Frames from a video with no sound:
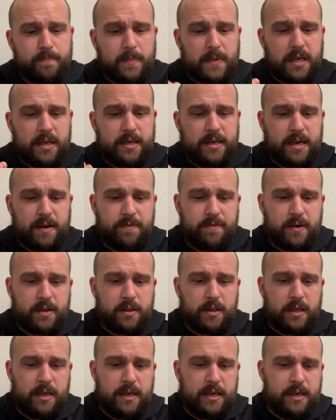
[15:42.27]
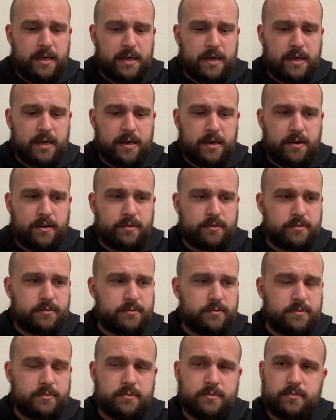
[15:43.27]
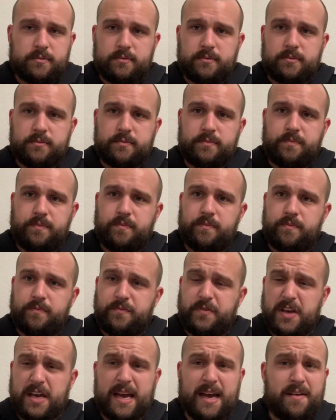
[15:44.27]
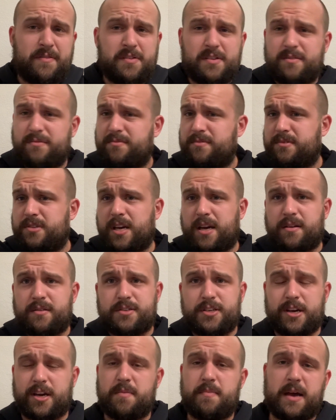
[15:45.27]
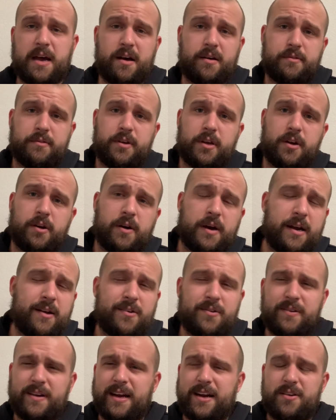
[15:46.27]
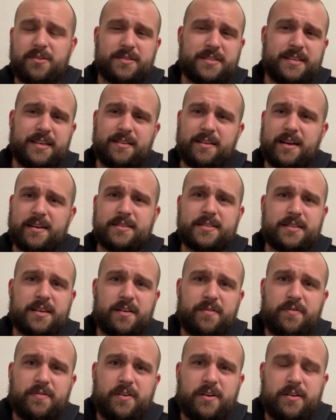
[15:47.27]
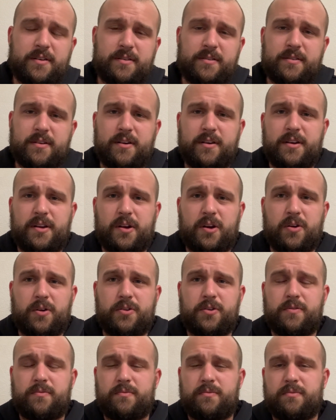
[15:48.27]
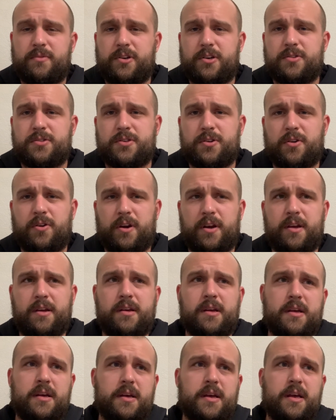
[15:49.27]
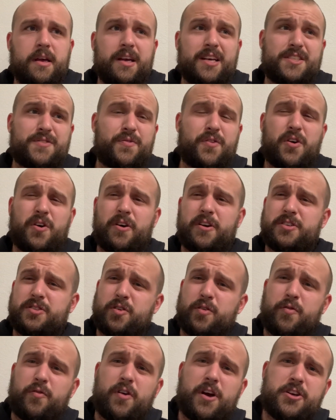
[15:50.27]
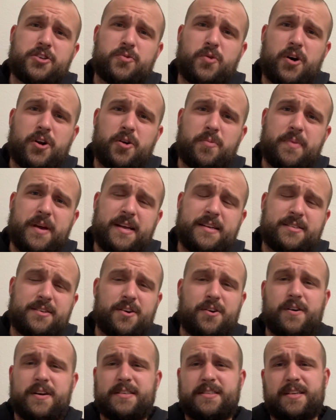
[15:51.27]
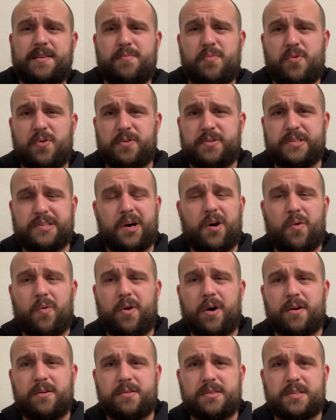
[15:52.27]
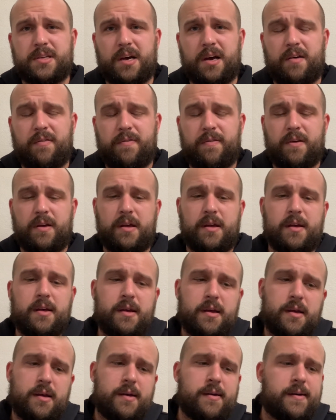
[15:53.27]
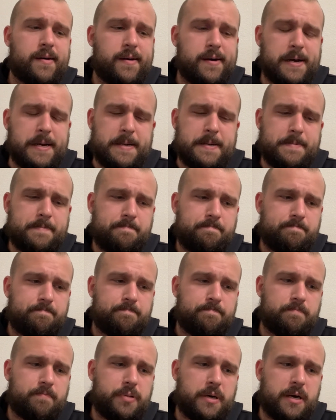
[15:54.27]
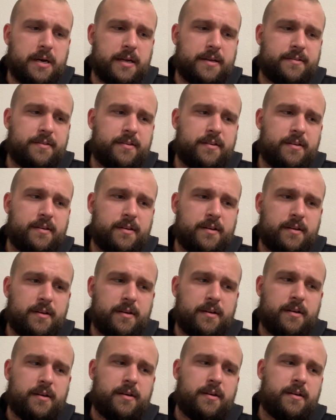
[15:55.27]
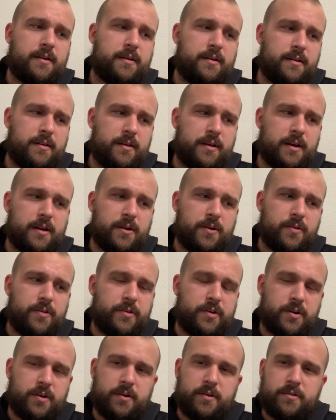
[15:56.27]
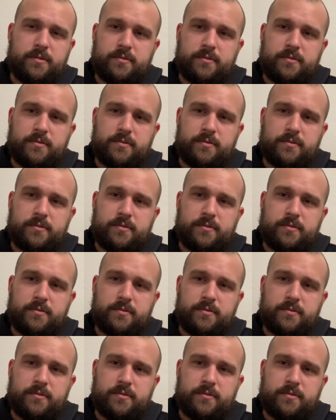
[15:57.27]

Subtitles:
definitely, if you haven't, check them out. You know, I don't see a lot of stuff on here on Yo-Zuri as far as their freshwater baits go. I see more saltwater stuff. But you know, they're